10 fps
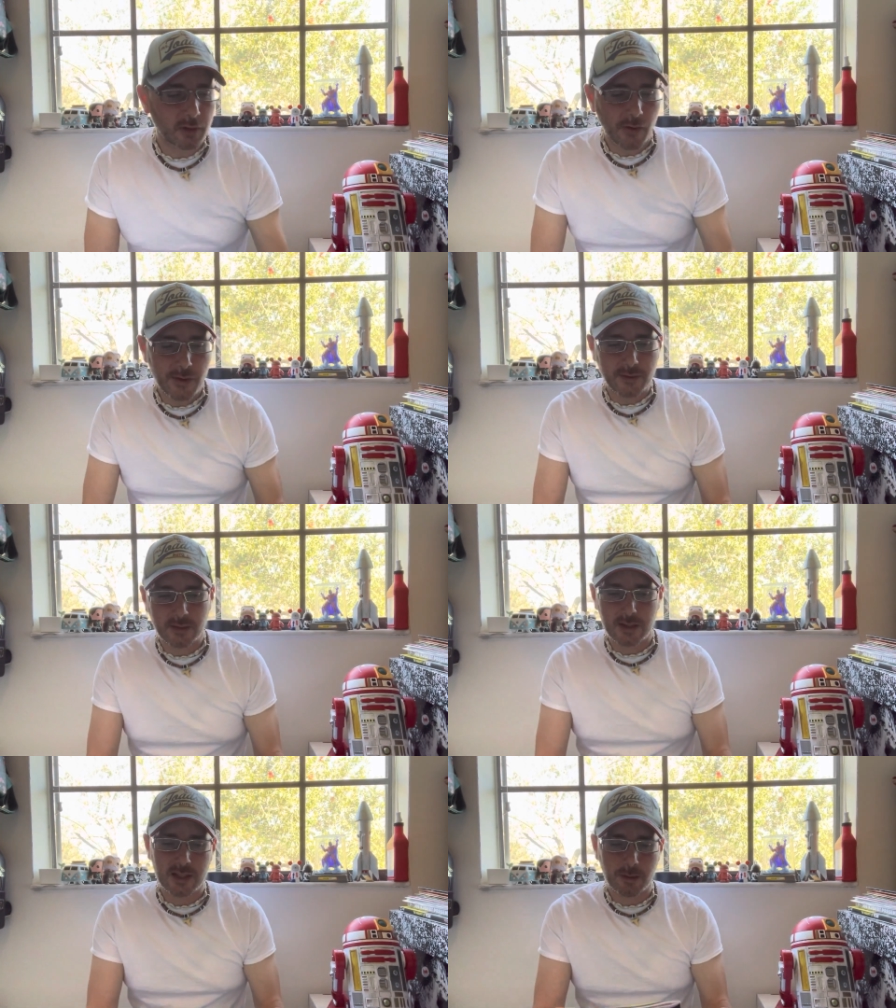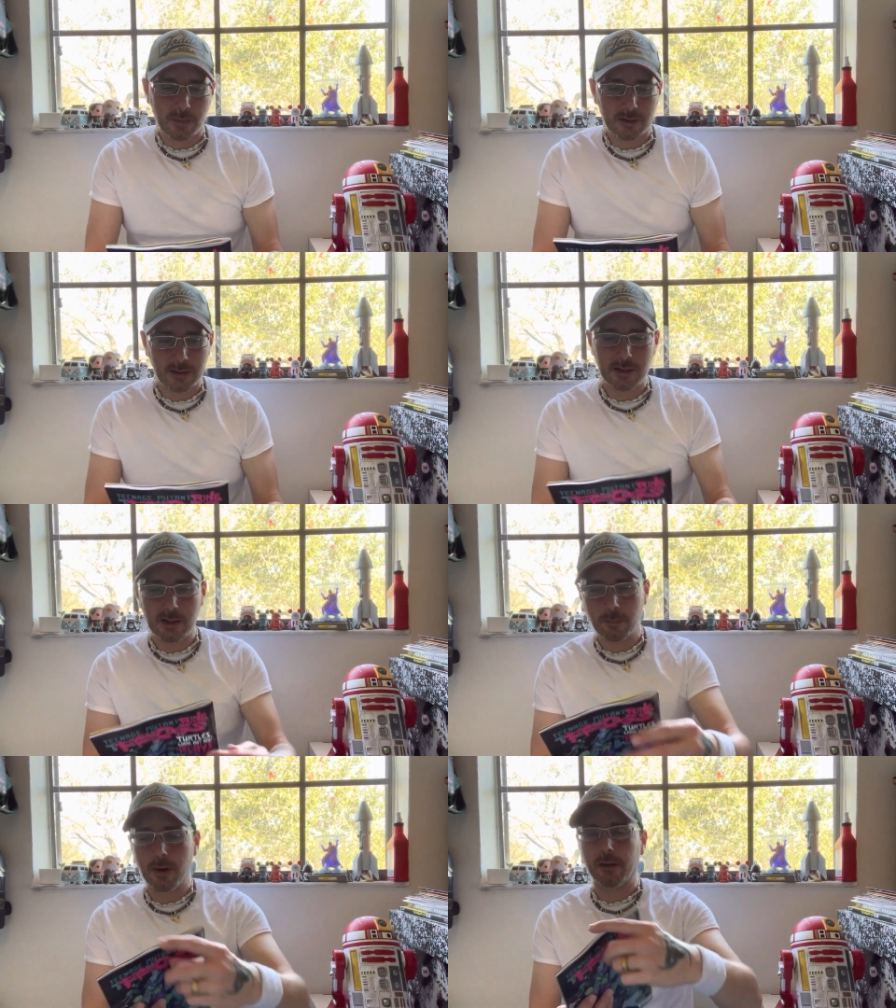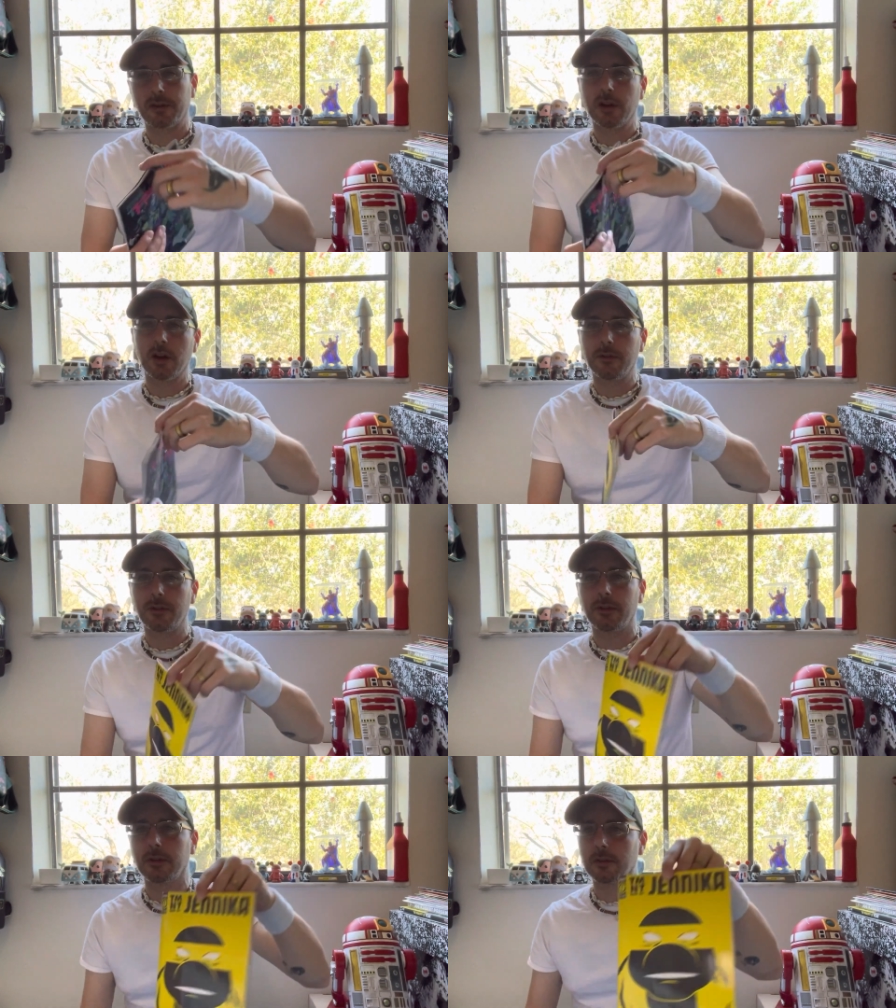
love these TMNT best-ofs.